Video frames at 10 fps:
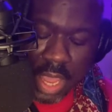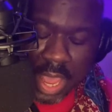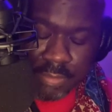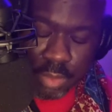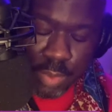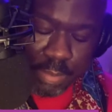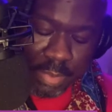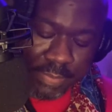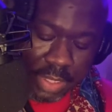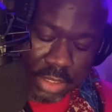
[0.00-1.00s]
After
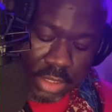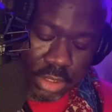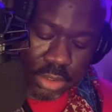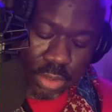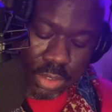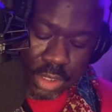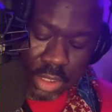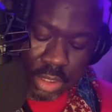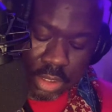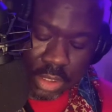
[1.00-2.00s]
Raymond finished his chores and
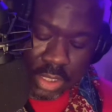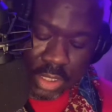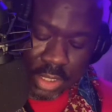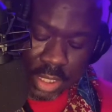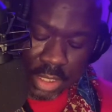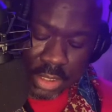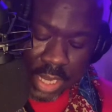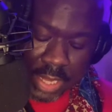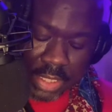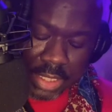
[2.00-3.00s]
cooked dinner each
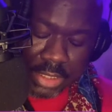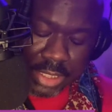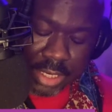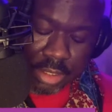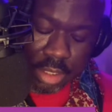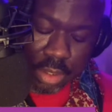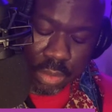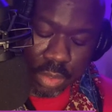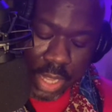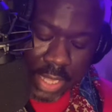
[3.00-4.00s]
night, he shared the
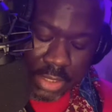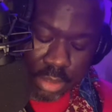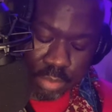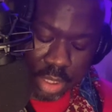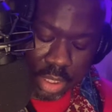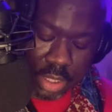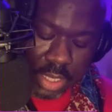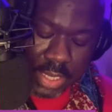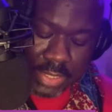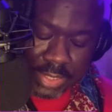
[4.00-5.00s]
local gossip.
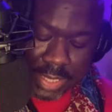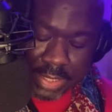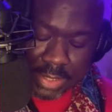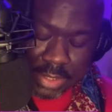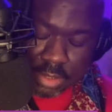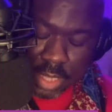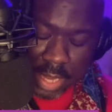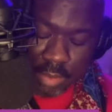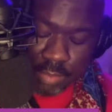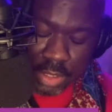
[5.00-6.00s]
Sandy still
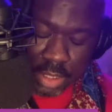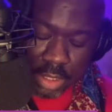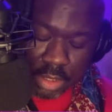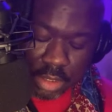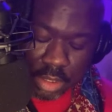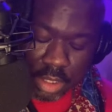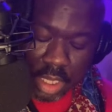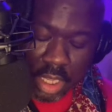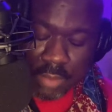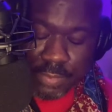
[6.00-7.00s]
hadn't returned.
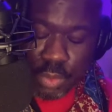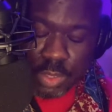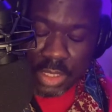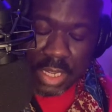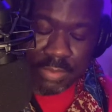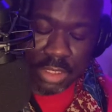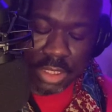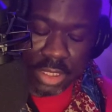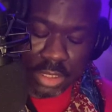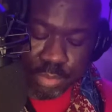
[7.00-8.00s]
A few weeks after she
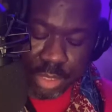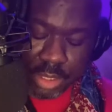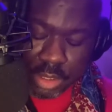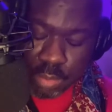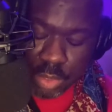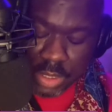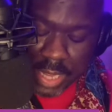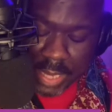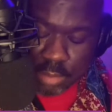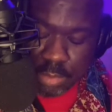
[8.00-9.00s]
disappeared, someone
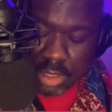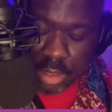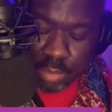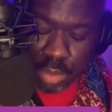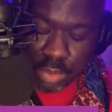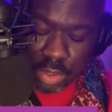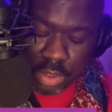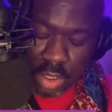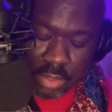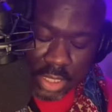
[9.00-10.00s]
tacked missing posters
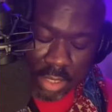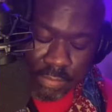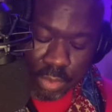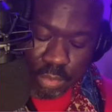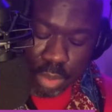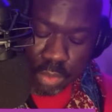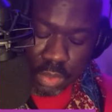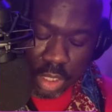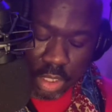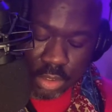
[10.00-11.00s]
to the telephone poles
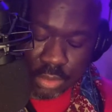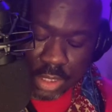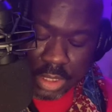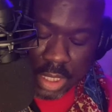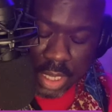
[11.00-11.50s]
on our street,